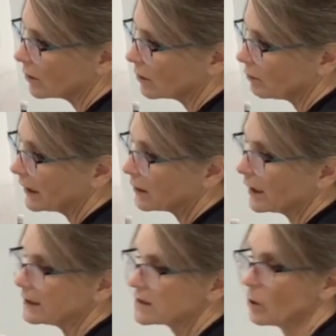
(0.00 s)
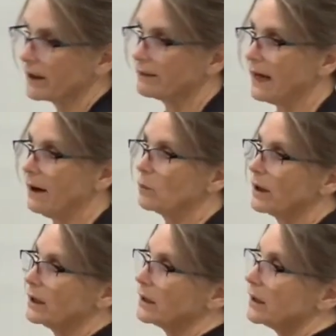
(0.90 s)
my line is going that
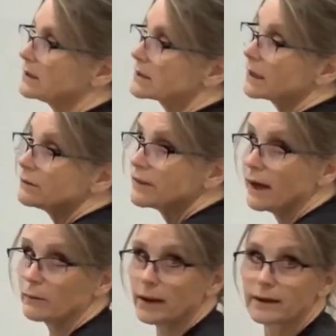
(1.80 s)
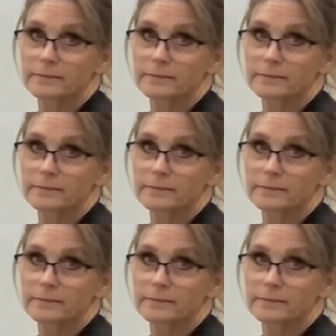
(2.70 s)
way instead of that way.